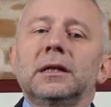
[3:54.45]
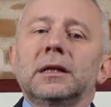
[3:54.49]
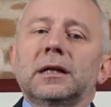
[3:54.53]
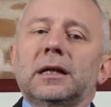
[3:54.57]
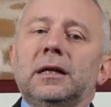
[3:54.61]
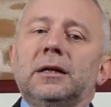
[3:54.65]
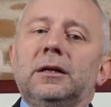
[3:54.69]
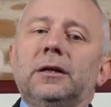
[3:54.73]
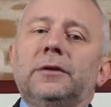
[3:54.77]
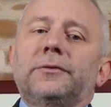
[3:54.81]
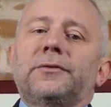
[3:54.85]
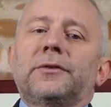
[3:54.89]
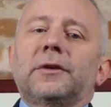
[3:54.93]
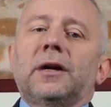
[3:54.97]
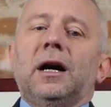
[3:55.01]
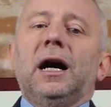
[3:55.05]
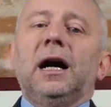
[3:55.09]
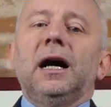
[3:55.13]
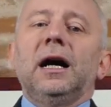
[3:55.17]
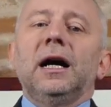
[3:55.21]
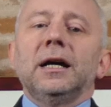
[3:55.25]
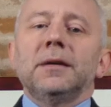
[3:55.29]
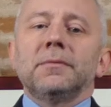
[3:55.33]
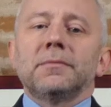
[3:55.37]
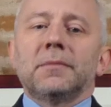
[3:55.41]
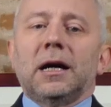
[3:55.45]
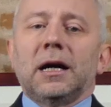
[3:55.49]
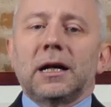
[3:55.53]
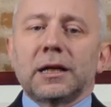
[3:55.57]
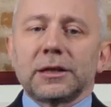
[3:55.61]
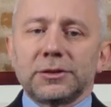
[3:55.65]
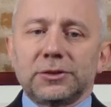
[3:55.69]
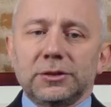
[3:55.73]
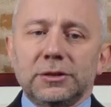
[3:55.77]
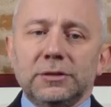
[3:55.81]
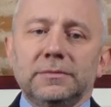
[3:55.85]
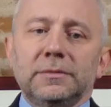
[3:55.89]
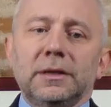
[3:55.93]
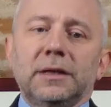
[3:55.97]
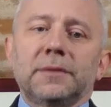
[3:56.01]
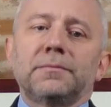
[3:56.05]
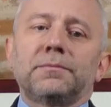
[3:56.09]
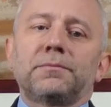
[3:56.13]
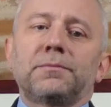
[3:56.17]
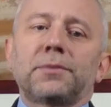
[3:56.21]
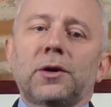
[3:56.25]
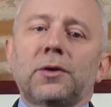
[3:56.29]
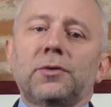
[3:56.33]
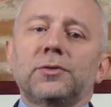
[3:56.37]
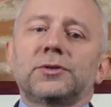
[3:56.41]
can offer high margin
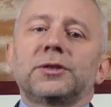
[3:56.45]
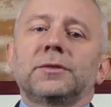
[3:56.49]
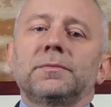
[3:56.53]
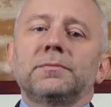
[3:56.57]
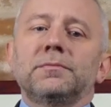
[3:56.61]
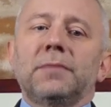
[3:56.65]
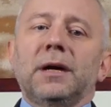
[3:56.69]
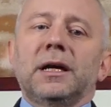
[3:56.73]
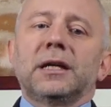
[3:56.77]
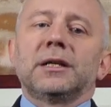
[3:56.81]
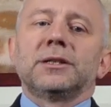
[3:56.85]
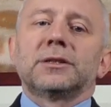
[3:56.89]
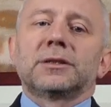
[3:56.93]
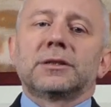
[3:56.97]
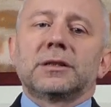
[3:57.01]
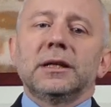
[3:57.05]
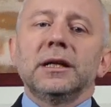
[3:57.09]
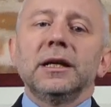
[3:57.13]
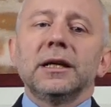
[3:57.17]
and project-based